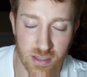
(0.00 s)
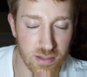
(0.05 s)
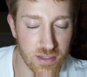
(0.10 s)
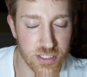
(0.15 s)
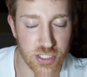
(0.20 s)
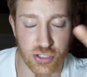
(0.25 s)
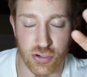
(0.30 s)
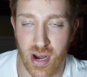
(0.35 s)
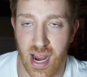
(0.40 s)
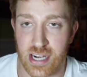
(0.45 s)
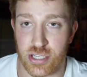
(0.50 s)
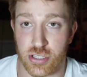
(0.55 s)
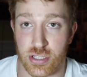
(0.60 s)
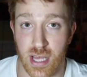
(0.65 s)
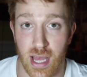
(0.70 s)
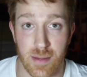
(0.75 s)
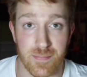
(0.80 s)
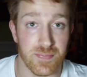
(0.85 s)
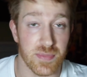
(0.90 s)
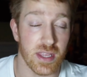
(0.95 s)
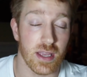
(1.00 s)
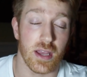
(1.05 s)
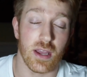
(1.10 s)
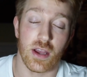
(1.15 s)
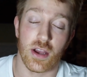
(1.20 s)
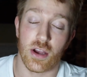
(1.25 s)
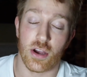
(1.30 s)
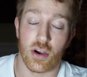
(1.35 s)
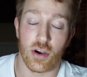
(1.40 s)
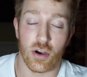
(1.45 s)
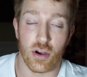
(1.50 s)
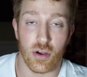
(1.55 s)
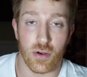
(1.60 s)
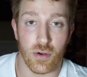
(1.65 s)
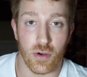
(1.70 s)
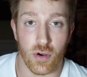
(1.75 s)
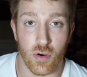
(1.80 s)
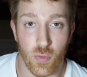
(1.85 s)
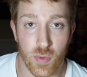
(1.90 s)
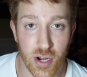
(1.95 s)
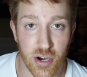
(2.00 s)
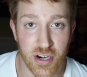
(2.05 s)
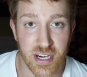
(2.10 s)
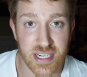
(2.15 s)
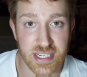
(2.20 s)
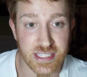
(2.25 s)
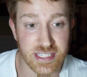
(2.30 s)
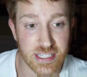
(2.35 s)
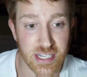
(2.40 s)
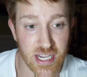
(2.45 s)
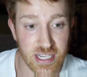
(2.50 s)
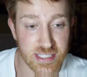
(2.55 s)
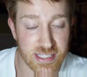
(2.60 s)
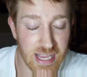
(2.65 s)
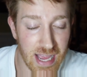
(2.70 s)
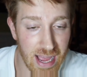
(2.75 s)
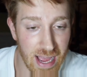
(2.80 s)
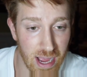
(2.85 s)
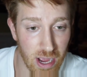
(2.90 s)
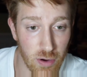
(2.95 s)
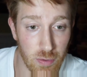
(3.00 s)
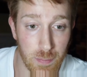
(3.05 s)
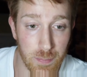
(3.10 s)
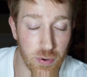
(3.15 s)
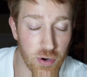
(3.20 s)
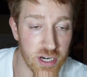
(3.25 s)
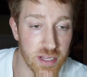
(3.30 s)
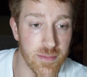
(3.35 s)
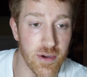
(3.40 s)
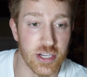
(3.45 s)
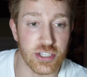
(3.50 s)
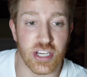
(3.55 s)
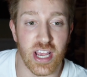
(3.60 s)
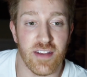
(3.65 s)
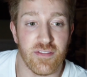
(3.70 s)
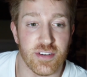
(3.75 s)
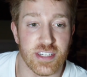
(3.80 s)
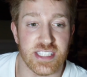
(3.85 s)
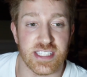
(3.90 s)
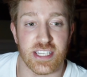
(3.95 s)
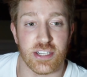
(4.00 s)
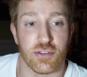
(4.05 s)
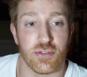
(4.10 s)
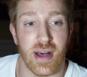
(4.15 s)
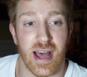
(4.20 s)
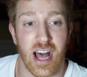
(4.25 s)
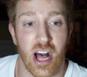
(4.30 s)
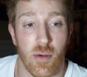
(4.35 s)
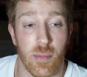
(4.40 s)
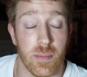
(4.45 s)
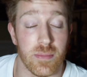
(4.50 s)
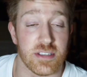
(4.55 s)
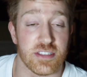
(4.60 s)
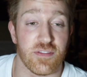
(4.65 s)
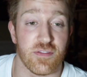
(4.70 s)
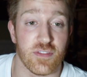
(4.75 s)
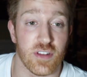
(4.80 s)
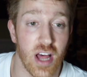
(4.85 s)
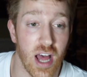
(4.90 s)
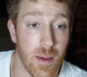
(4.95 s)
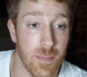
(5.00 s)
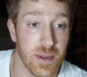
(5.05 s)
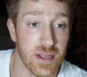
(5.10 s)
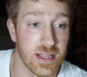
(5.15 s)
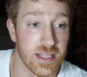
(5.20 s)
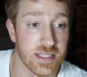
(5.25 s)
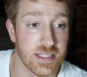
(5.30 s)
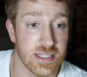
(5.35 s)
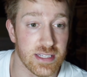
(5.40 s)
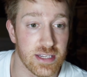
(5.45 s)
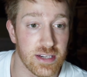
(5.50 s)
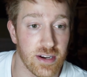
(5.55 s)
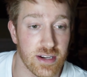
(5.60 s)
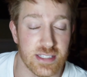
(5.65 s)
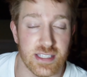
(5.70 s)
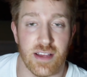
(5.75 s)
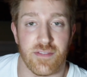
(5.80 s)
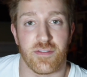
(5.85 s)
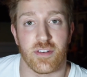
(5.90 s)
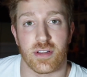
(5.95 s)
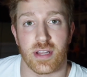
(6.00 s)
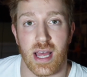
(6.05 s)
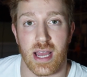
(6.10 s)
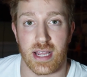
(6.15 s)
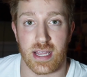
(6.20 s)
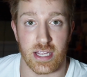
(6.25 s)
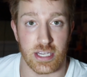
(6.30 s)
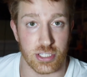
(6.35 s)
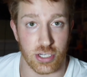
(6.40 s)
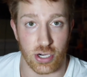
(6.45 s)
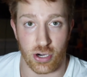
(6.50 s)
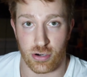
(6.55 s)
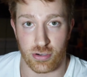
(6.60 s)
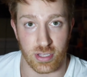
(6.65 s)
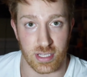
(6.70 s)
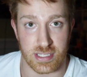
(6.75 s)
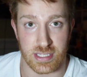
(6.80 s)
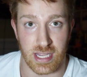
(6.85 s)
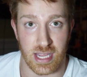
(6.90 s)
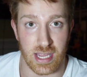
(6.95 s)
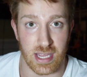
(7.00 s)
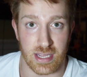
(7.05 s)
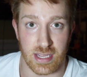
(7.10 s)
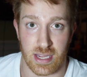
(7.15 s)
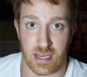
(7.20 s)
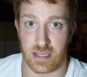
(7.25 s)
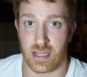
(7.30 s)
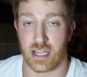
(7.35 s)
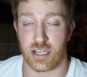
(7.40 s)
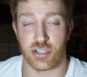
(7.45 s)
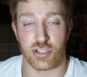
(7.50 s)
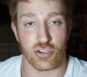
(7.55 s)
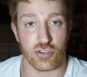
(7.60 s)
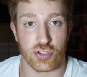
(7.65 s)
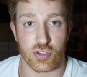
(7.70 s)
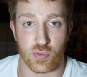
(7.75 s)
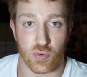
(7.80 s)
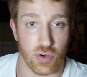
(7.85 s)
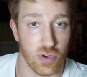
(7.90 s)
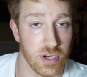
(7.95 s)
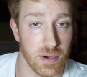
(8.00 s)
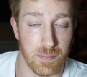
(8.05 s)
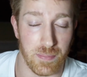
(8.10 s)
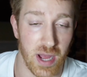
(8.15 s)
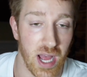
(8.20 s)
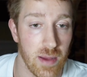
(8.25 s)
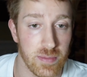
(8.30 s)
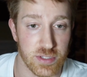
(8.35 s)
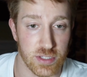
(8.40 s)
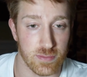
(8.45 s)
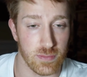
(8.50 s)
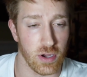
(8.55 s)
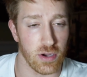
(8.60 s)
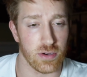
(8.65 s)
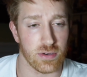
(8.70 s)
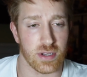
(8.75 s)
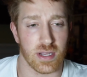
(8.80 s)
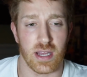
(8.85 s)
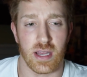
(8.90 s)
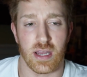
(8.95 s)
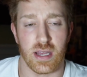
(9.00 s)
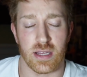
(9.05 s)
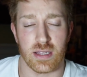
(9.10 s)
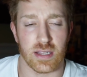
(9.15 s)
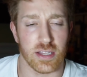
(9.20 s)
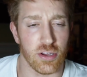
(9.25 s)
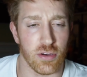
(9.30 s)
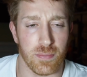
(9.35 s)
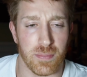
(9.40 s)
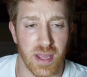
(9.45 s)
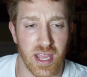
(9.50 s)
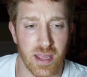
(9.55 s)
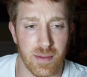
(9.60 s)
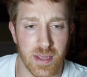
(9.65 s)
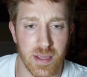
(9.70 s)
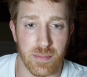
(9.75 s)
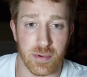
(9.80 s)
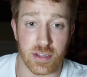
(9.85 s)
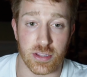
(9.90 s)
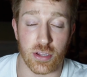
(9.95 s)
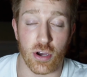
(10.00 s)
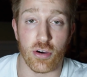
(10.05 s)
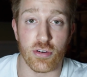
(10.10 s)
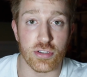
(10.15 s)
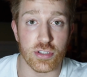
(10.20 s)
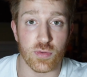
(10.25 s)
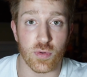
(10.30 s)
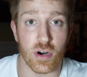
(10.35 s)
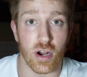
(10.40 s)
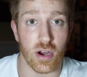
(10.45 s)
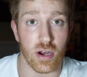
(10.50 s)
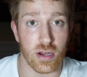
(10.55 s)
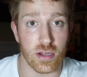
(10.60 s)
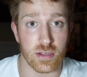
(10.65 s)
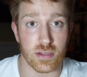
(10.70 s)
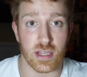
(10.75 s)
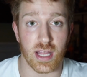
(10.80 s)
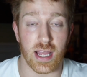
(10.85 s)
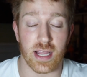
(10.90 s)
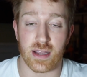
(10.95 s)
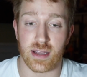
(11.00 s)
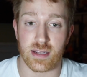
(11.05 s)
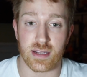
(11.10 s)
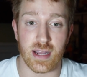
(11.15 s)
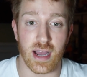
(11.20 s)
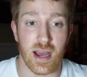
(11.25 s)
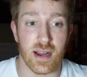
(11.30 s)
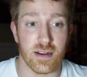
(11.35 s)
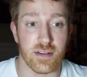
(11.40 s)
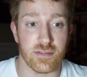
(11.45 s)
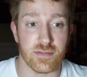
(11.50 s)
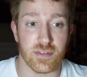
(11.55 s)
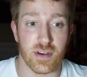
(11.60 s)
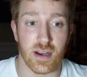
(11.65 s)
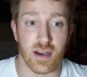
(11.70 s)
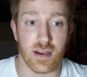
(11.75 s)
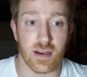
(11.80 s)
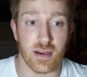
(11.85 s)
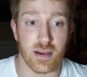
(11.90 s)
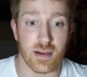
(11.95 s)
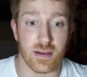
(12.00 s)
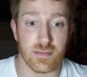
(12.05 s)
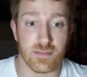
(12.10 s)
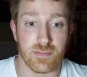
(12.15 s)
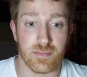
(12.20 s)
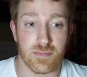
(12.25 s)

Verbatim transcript: Scratch that. We already discussed how pretty much every single album is flopping this year, except for like Eternal Atake and like Juice WRLD and Pop Smoke, Lil Baby, but those were all like kind of uh,